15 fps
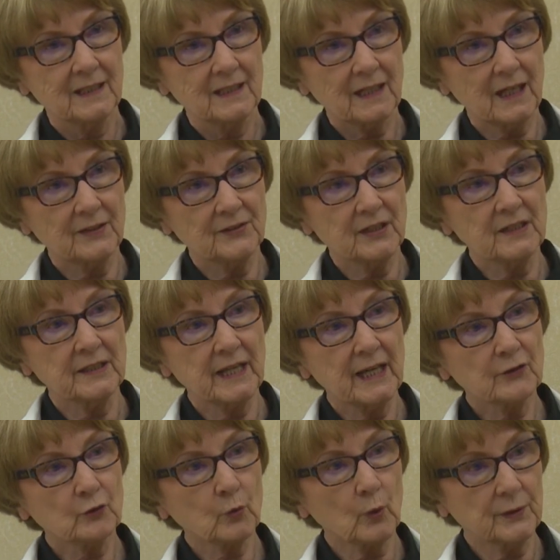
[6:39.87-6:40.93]
I think
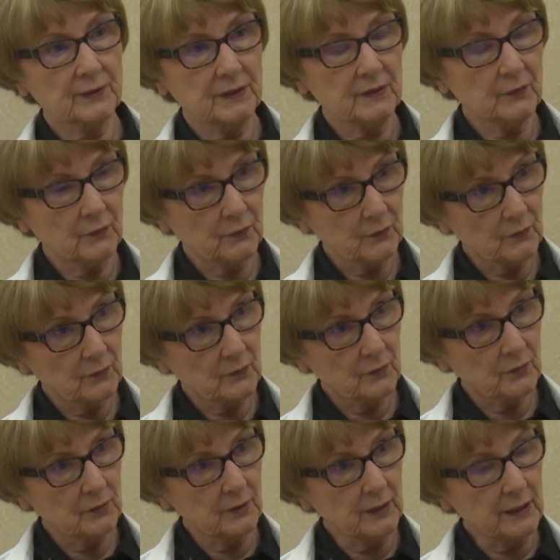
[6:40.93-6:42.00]
that's what
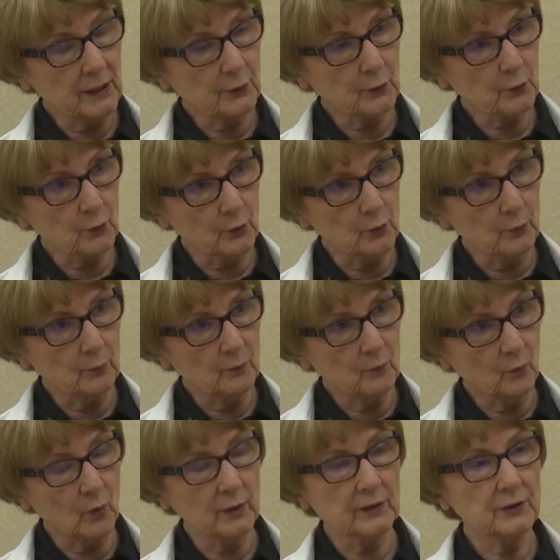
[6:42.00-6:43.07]
the other group
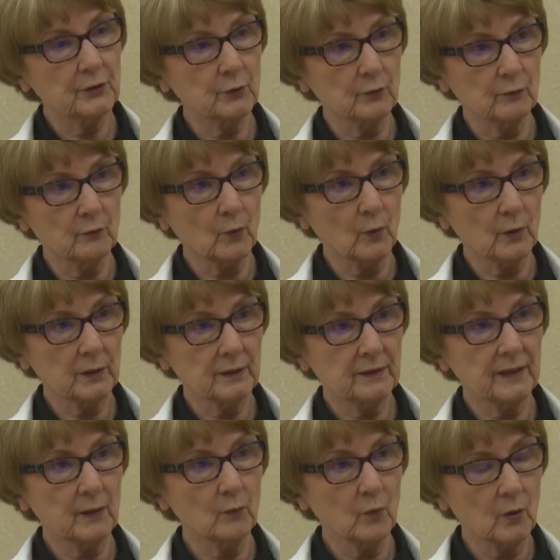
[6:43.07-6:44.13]
wanted to avoid.
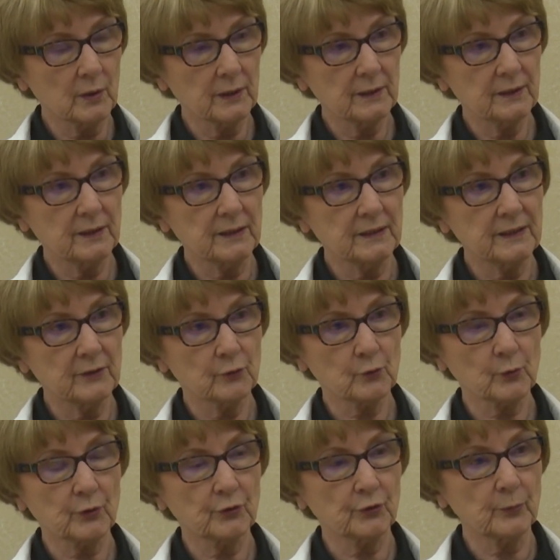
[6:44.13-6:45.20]
They wanted the
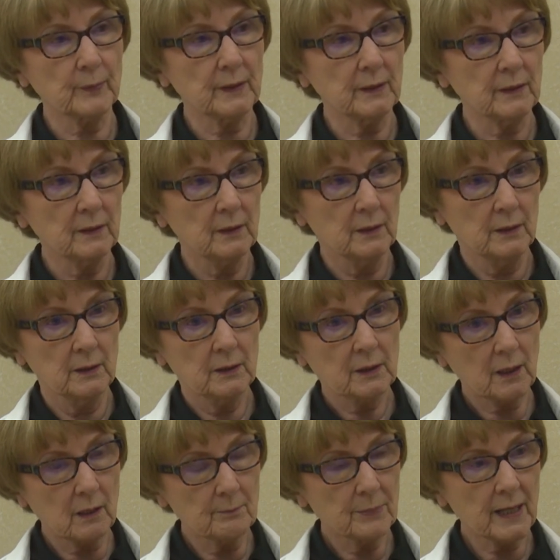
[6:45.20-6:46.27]
districts to be
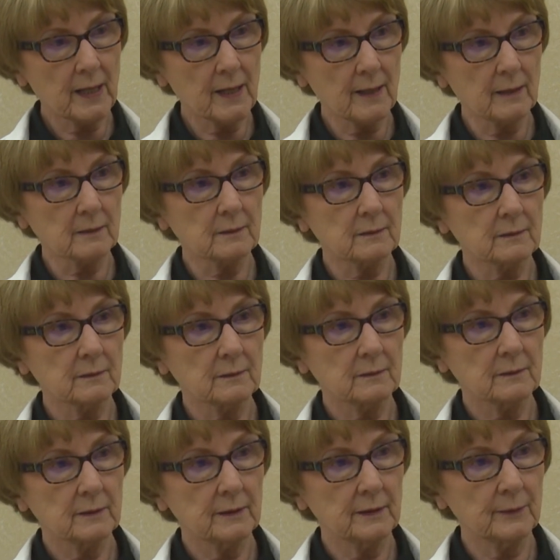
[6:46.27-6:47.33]
compact
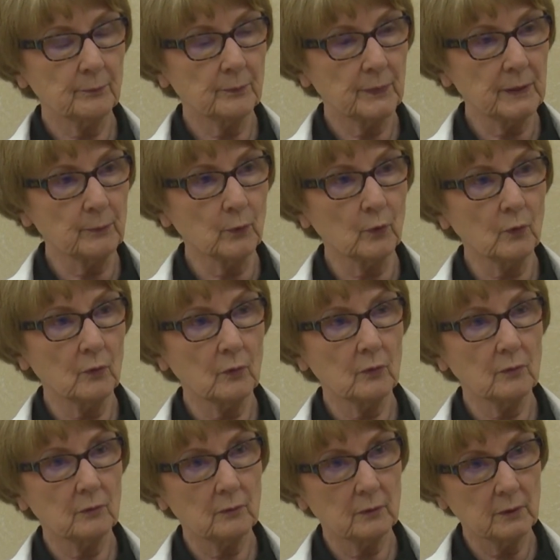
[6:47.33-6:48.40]
and people
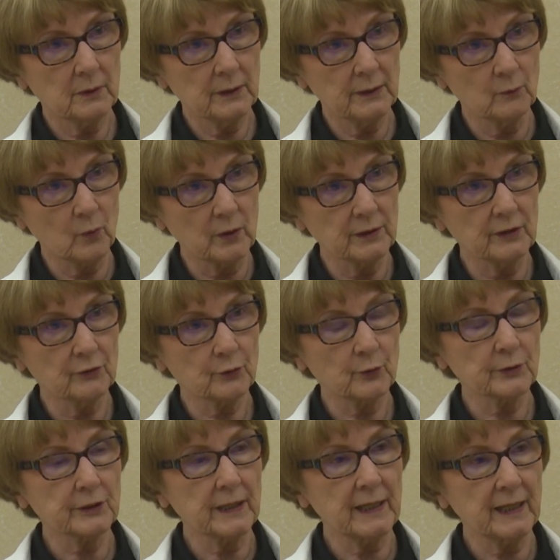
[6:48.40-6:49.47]
in one
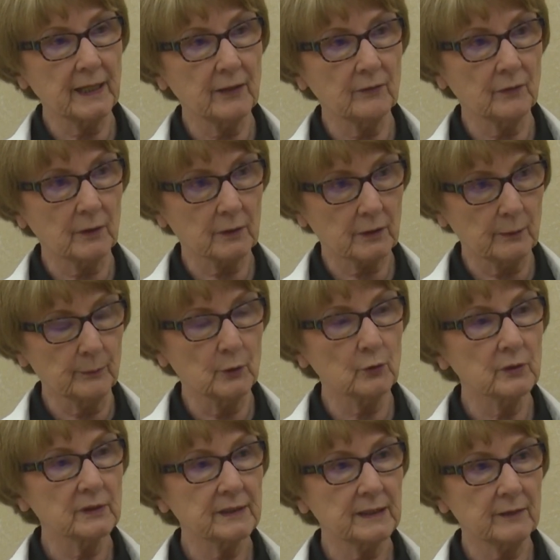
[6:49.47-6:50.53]
district to have a
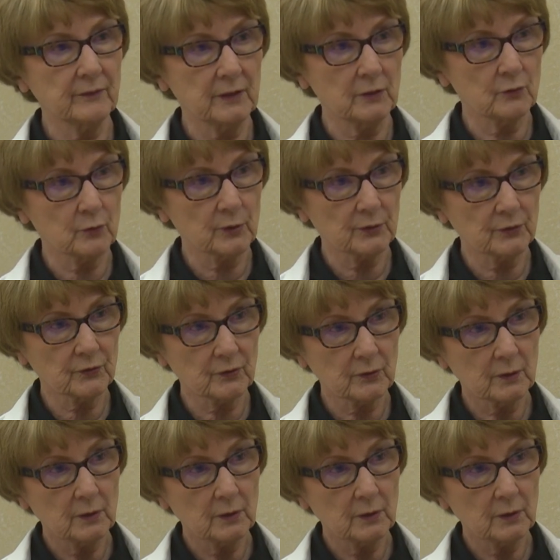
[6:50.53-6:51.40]
community of interest.